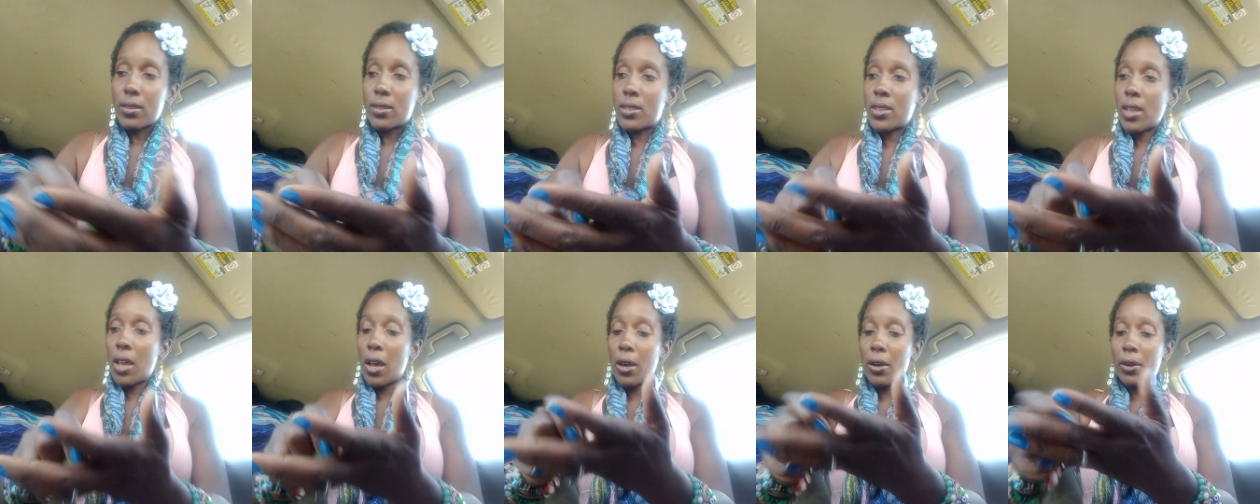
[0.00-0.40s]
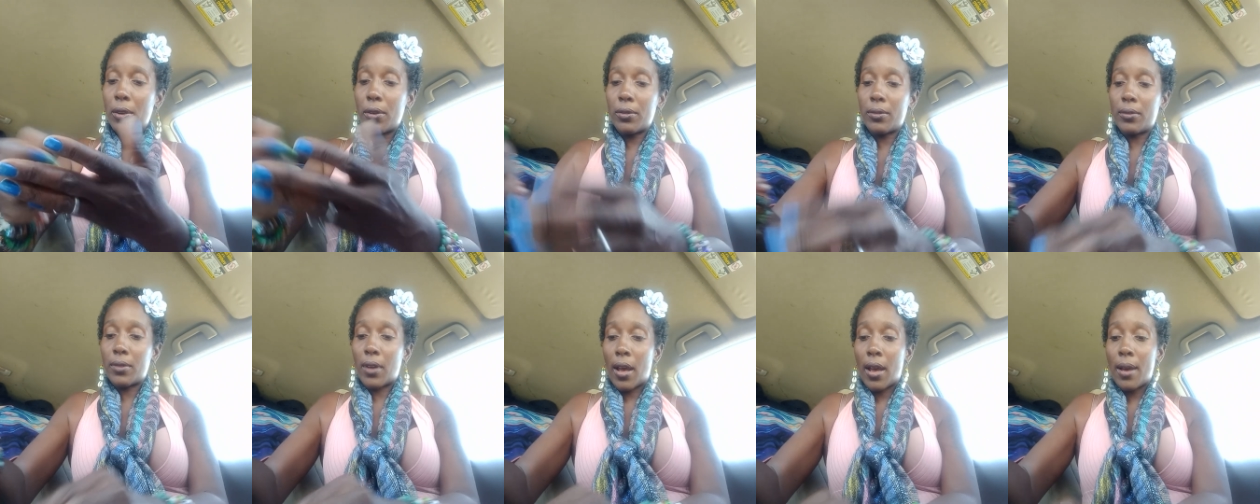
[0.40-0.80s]

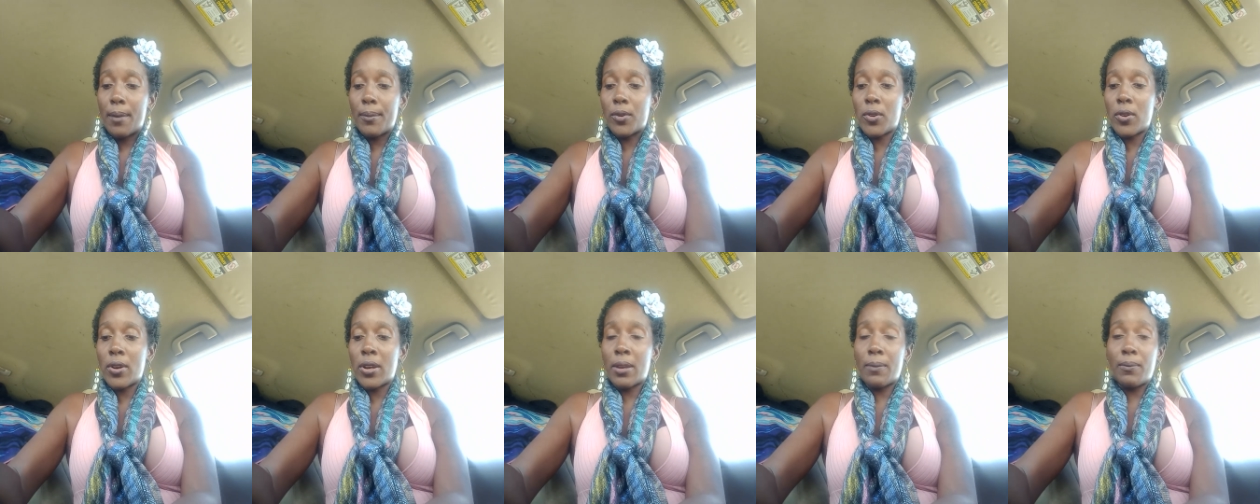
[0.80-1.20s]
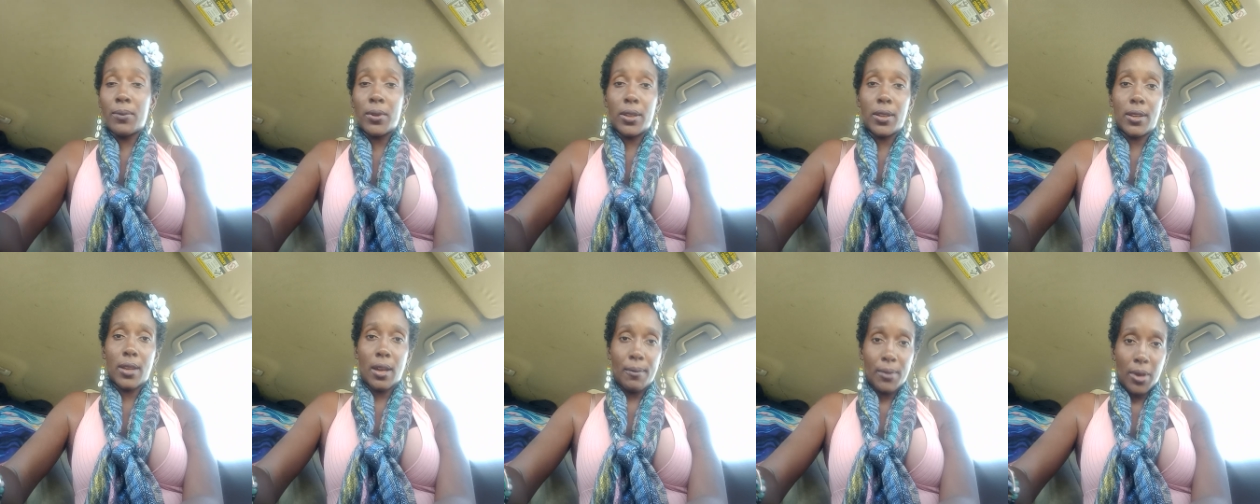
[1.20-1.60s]
So I'm going to
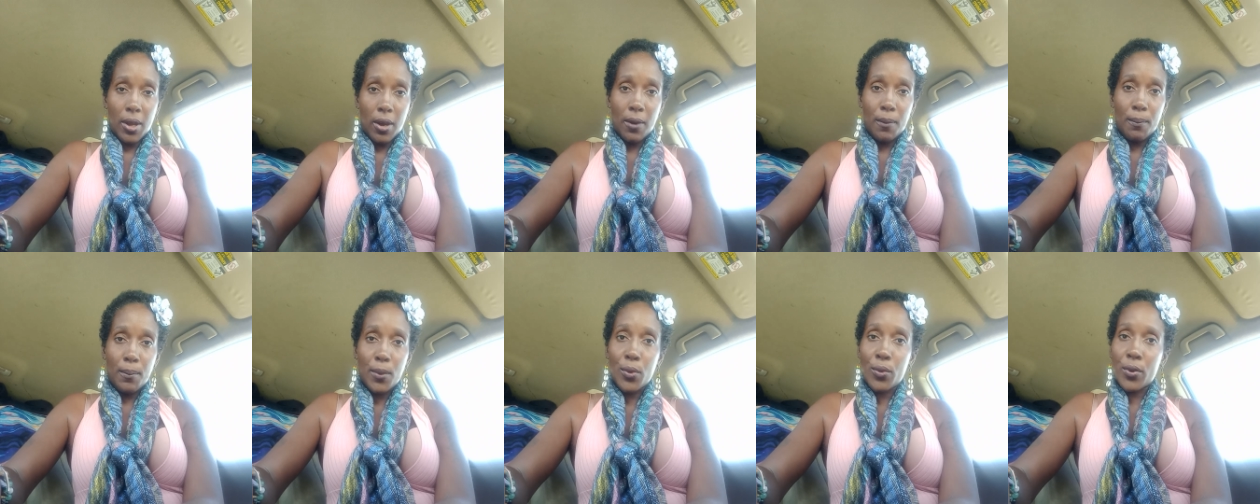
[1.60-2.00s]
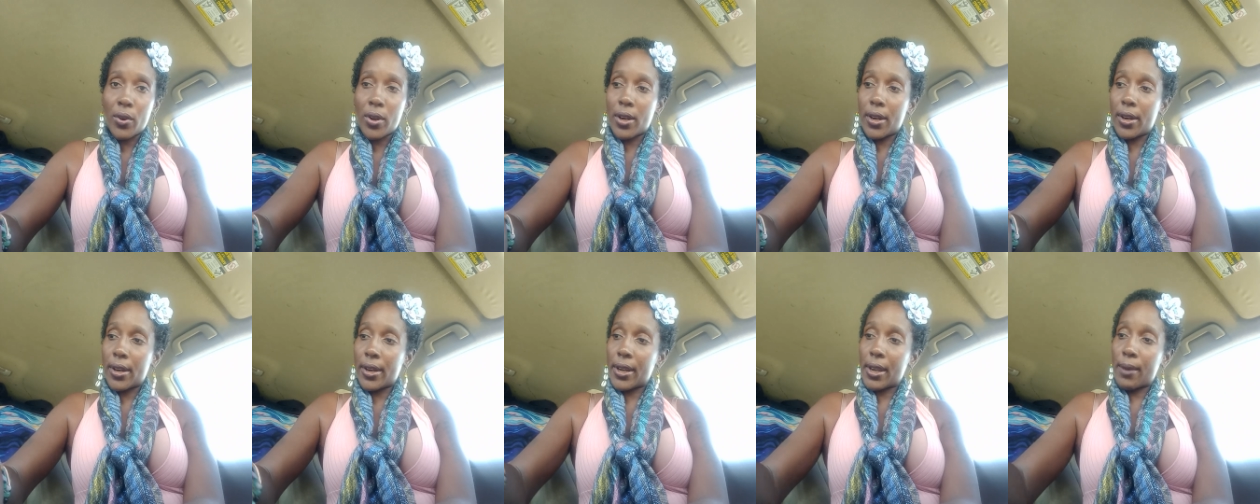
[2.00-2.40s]
be coming on
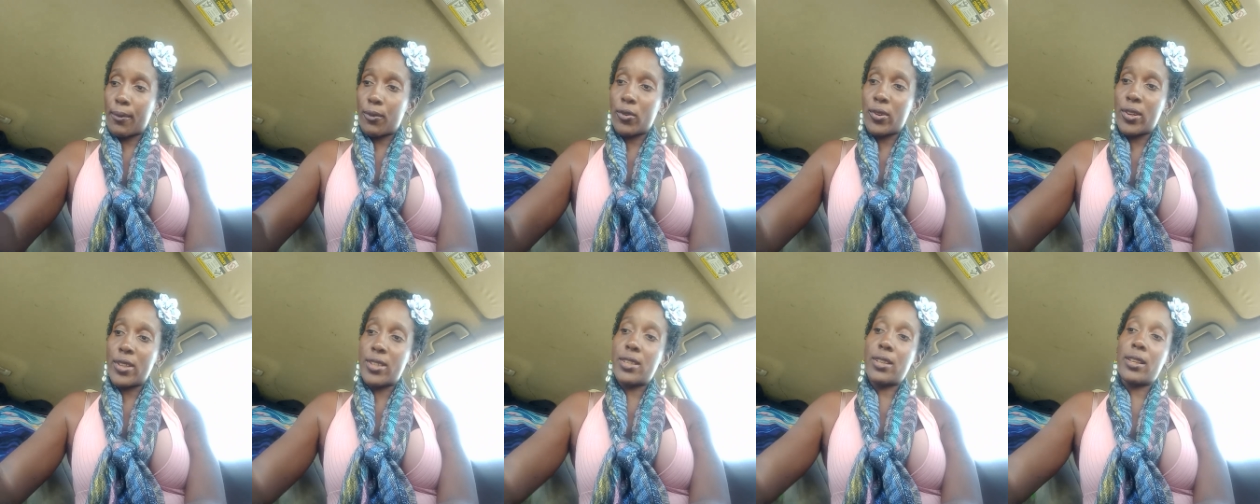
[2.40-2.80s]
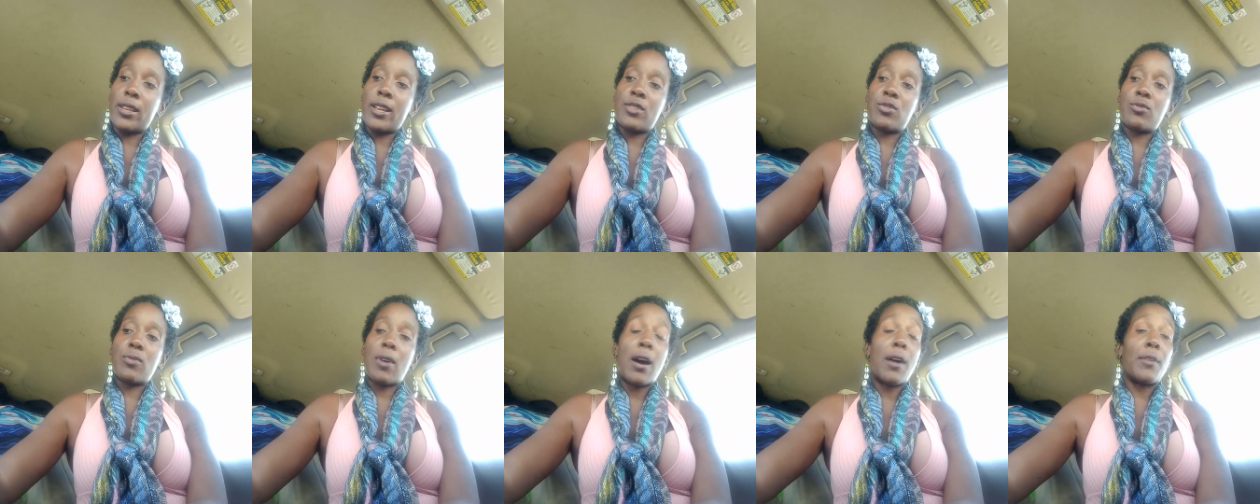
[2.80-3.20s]
more, and I'm going to
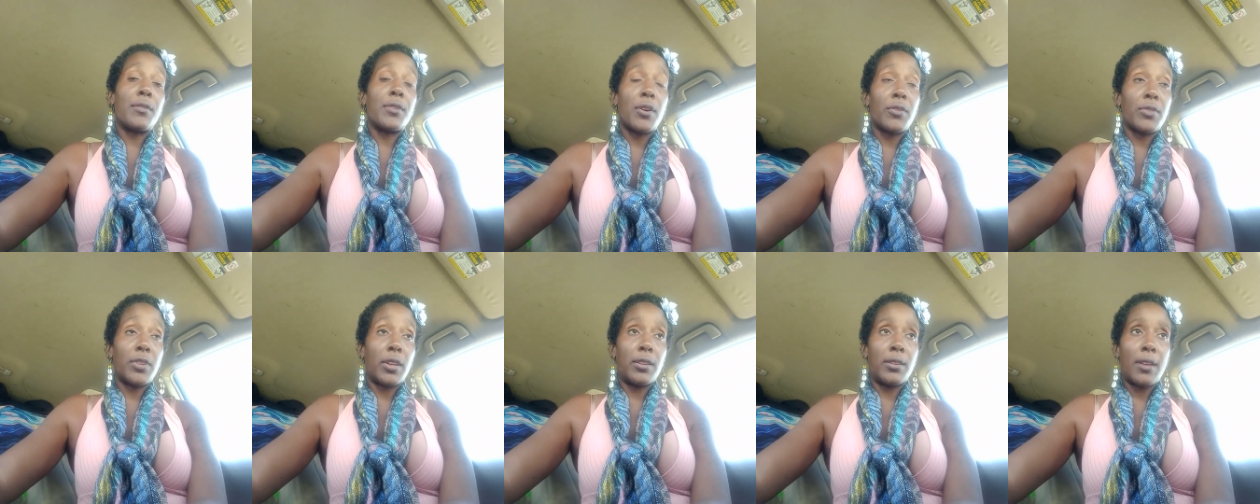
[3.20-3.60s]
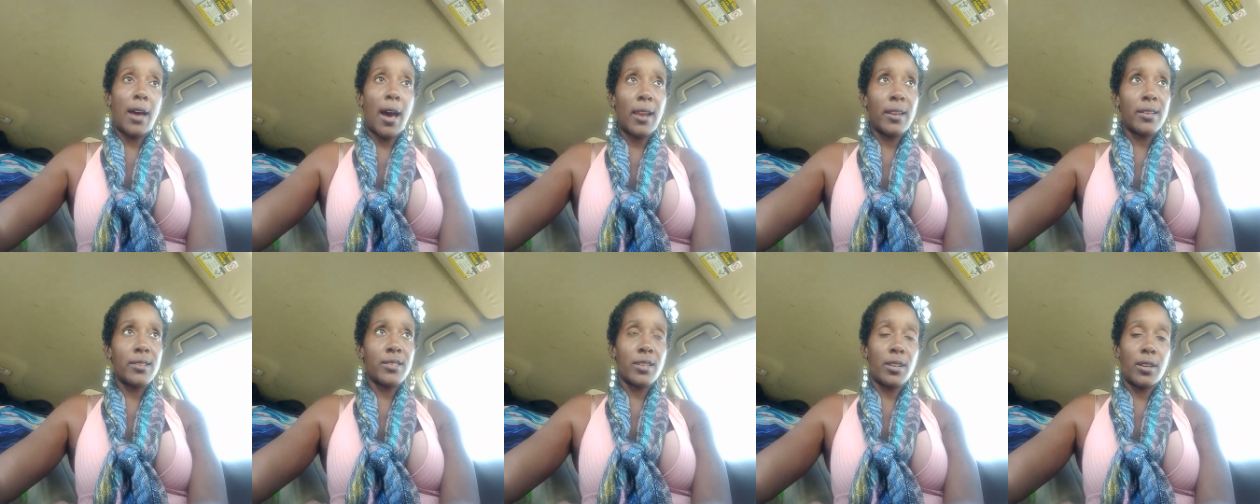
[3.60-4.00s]
let you all know the
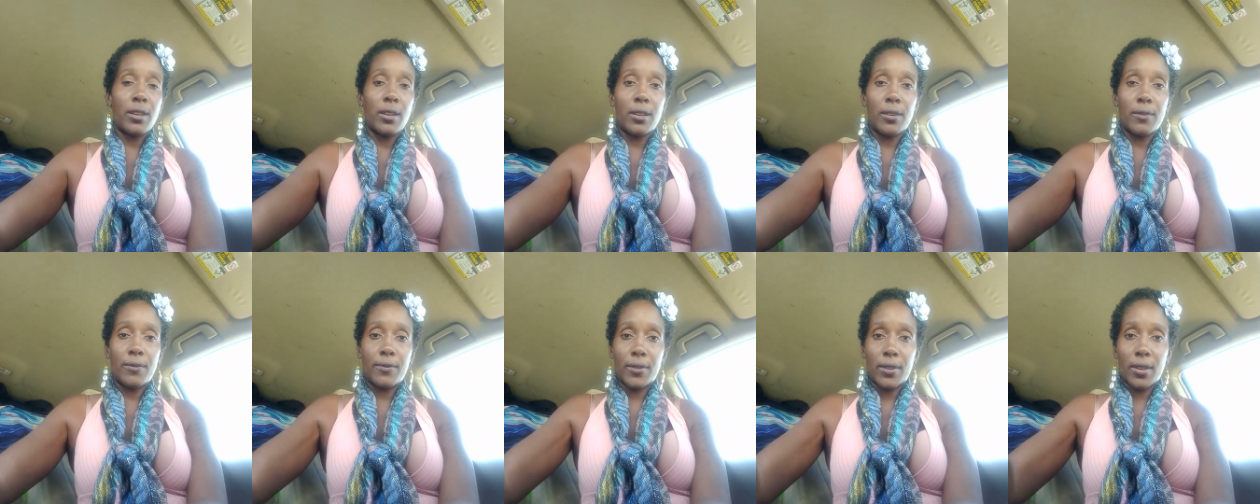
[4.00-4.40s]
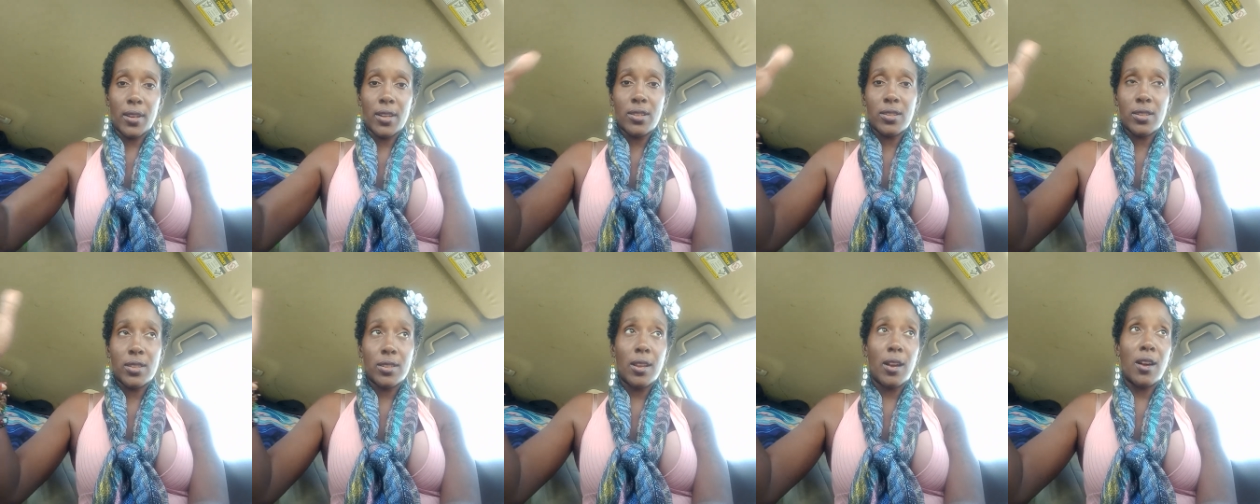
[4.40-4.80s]
knowledge of
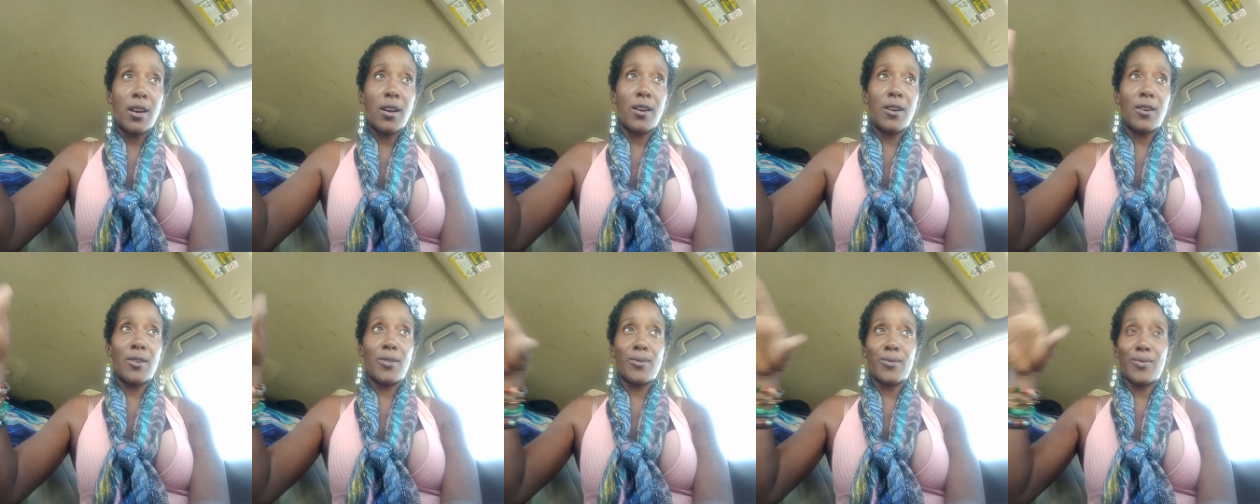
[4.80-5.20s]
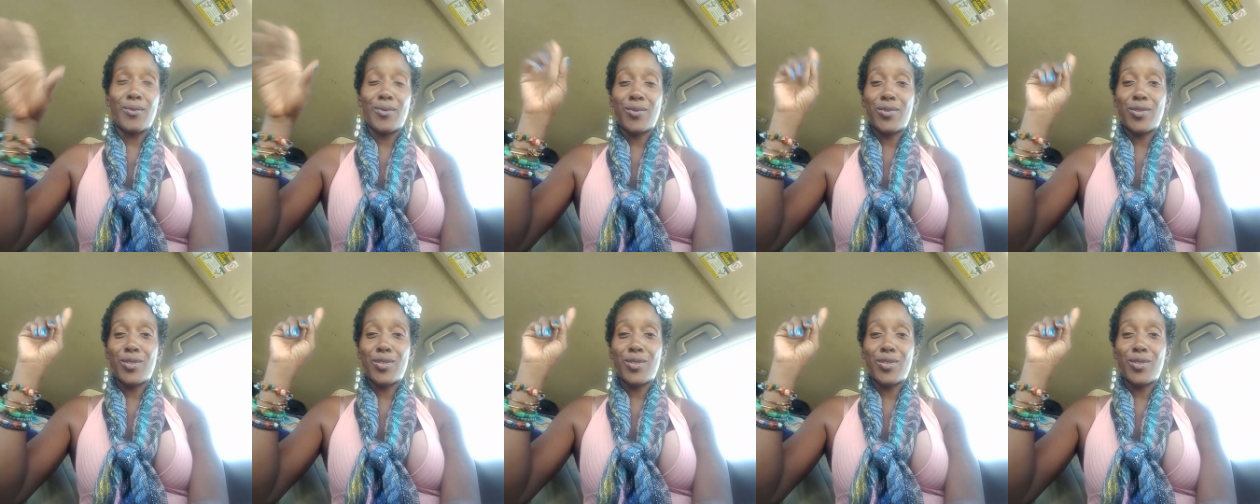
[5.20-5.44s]
each stone.